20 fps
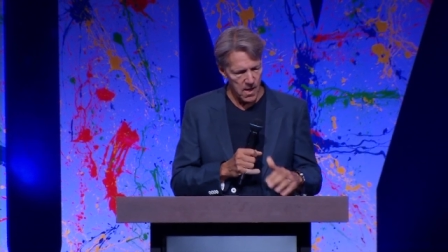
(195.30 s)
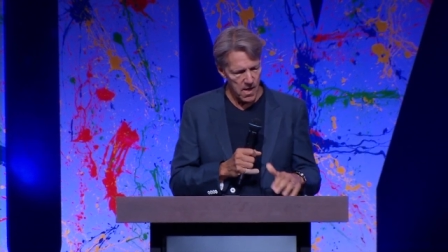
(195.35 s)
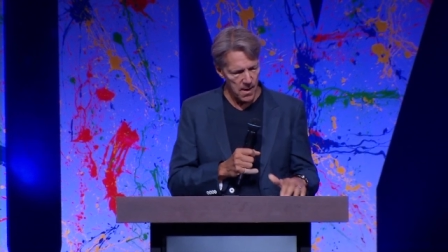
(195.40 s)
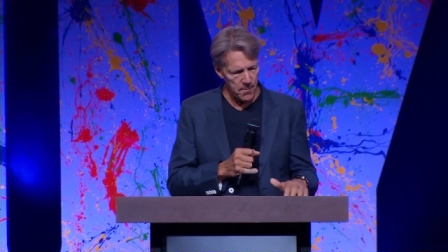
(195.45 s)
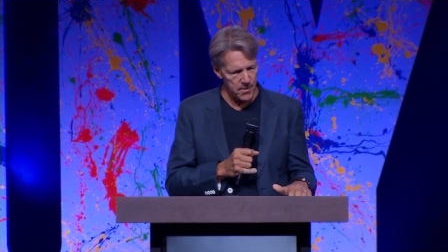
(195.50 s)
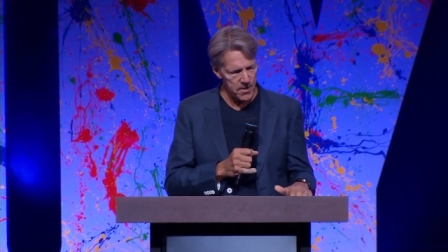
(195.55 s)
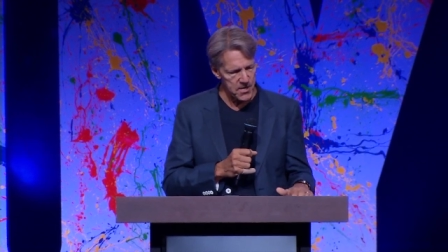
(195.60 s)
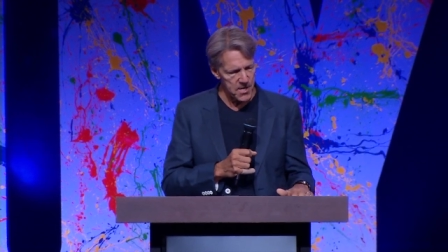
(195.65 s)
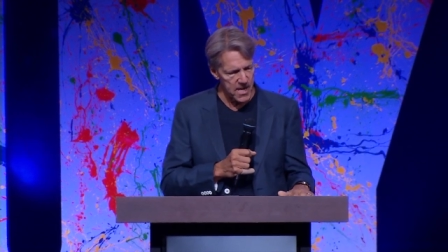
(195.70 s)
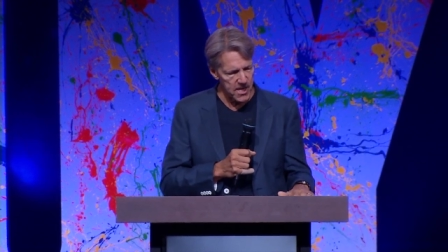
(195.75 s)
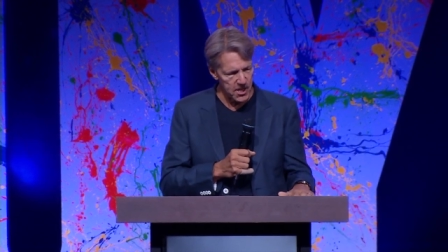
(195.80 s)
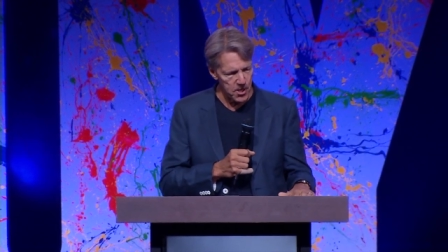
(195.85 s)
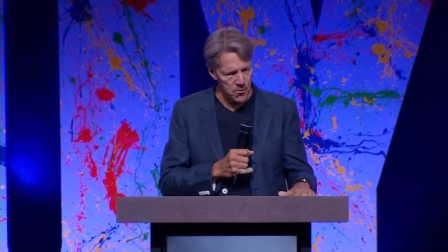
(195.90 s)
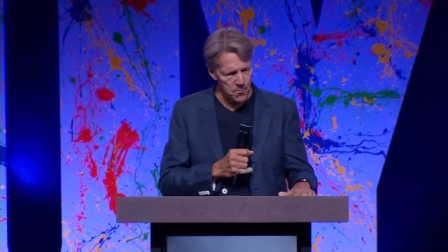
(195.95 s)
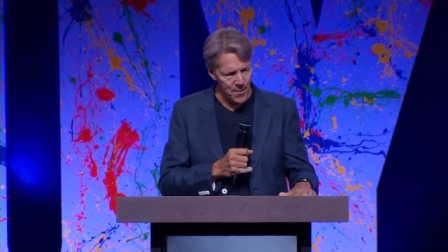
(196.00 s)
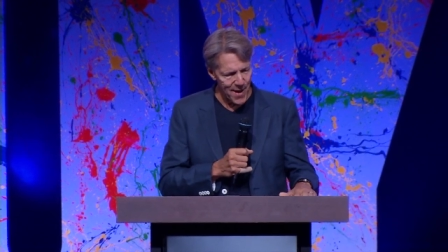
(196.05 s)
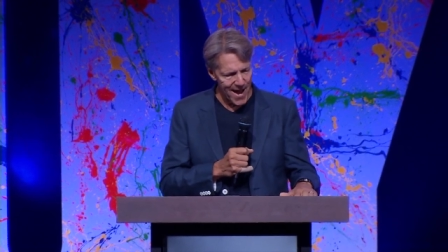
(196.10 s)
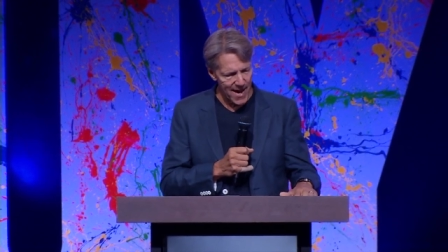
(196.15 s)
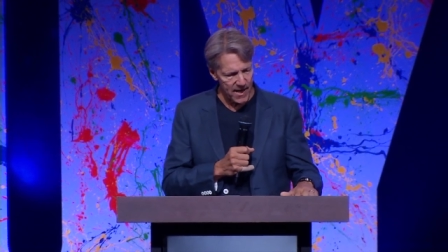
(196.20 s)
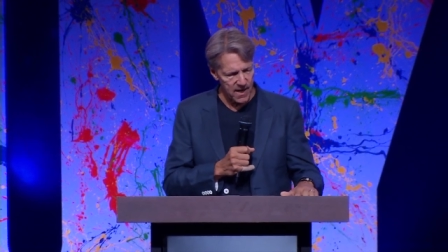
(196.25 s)
I'm going to take you
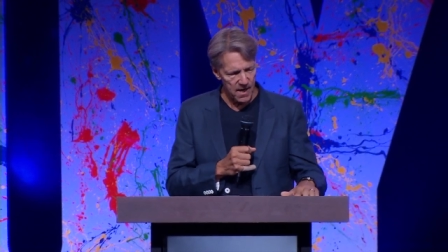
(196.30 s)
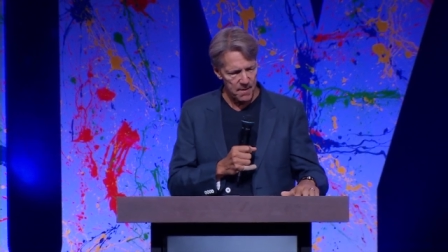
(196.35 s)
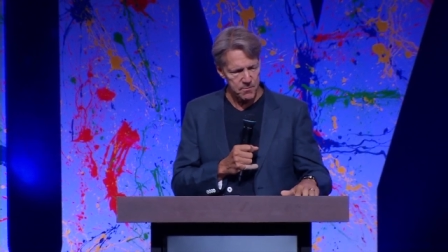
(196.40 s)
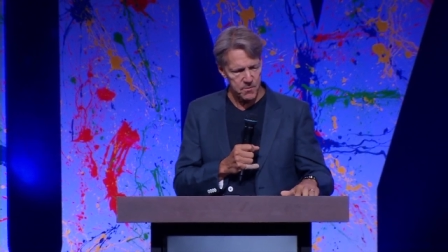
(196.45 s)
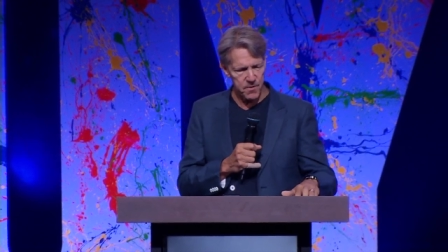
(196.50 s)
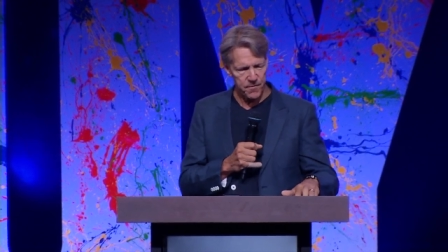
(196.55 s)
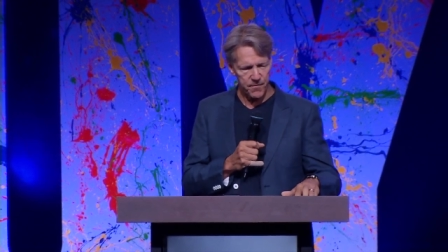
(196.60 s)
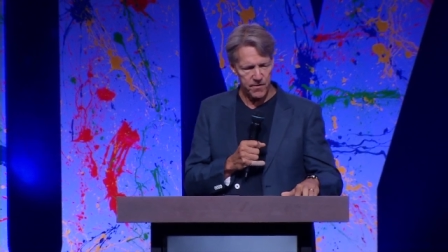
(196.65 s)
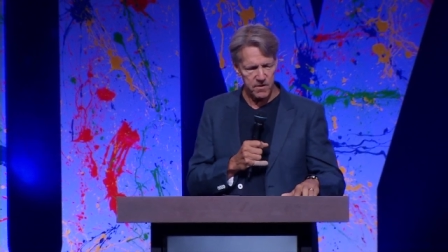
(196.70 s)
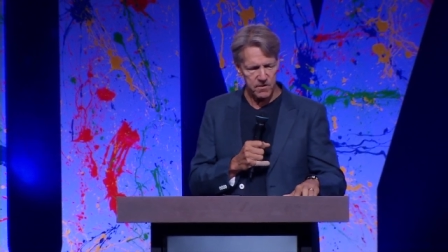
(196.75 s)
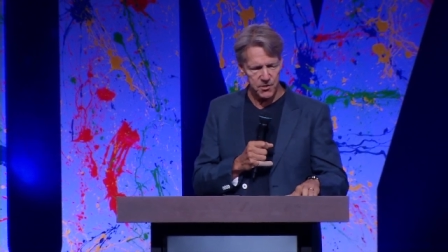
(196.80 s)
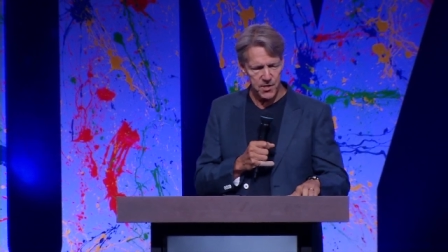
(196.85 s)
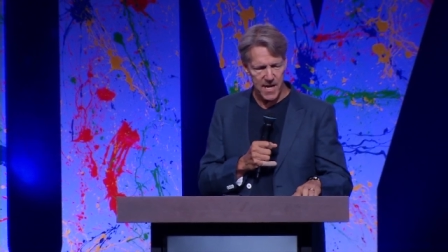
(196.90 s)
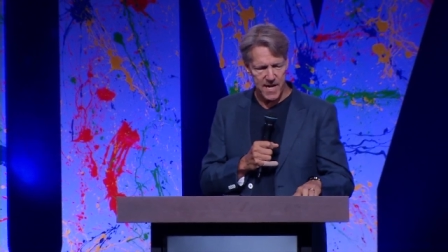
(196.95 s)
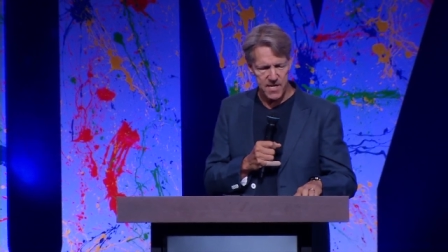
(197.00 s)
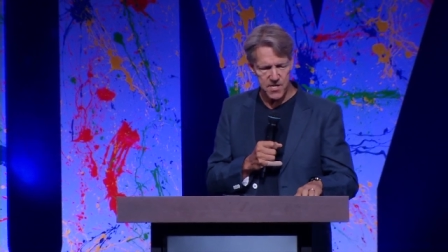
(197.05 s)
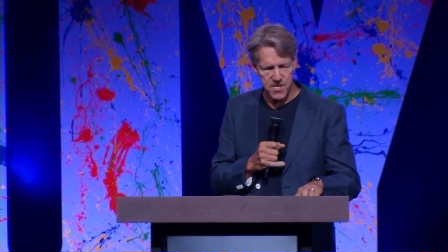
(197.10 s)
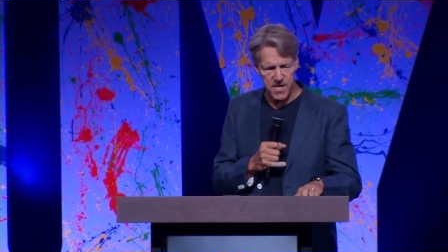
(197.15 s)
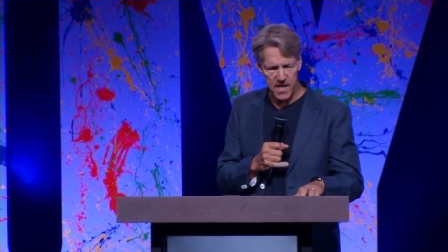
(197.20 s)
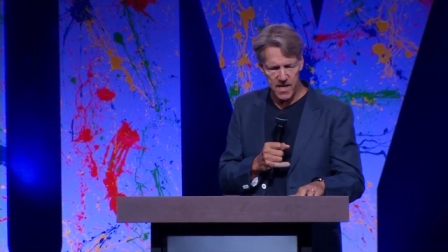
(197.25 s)
back up to verse
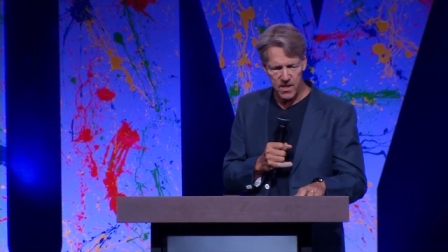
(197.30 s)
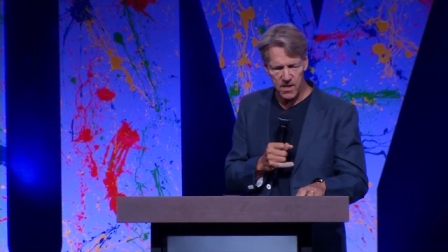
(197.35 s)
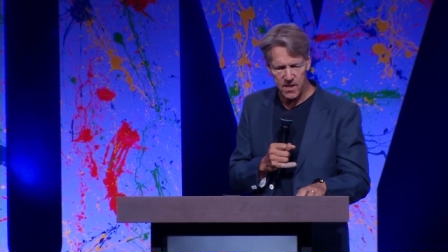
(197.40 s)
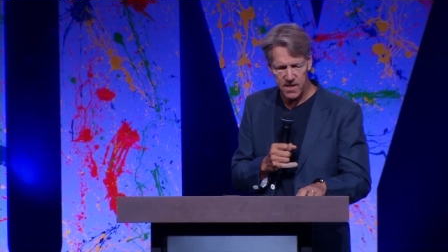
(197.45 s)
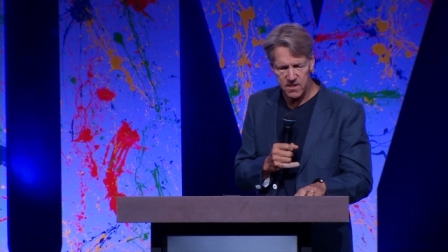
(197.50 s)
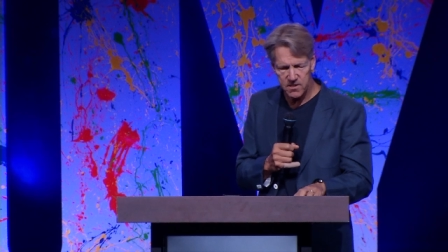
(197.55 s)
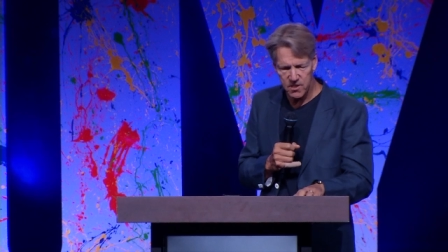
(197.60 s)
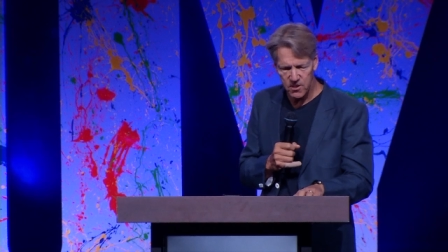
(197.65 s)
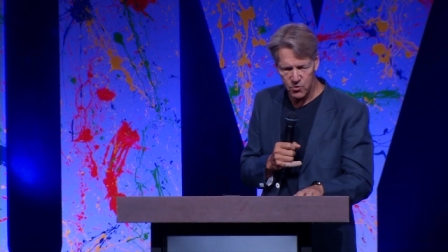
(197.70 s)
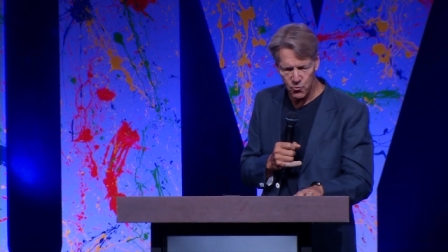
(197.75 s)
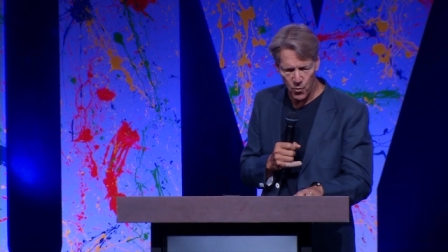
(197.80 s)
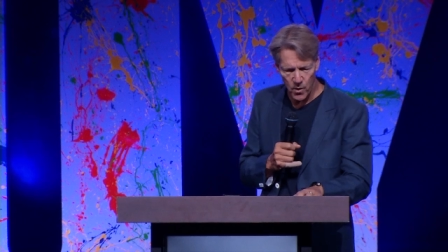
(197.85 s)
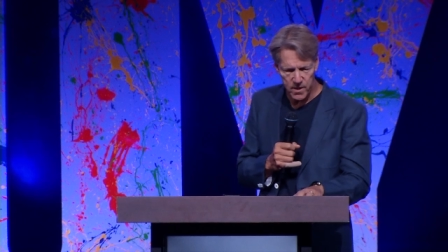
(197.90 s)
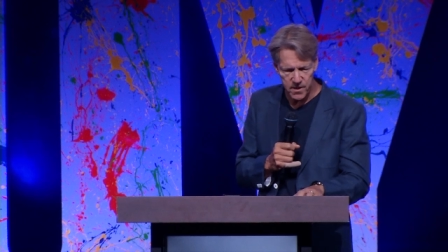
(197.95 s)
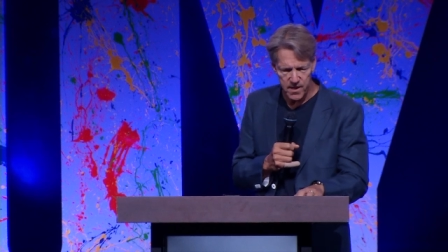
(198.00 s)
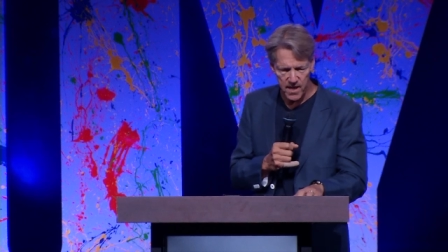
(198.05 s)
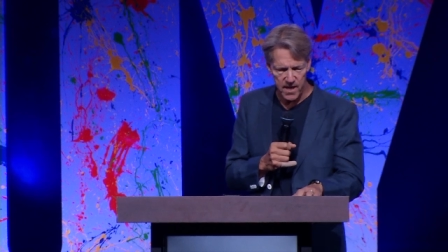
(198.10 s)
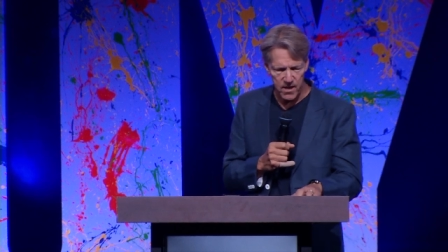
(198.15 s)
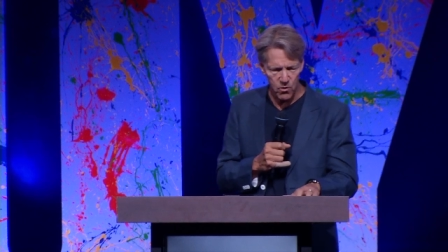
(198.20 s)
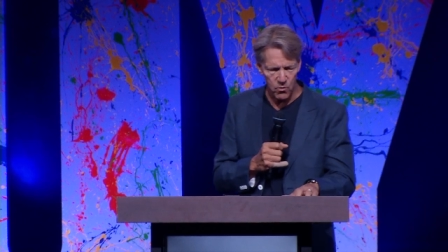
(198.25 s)
18. He says,
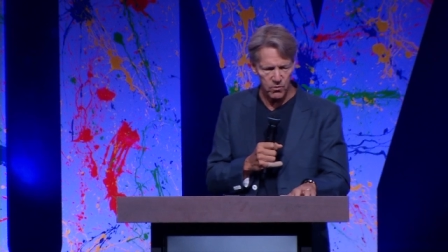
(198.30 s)
What then?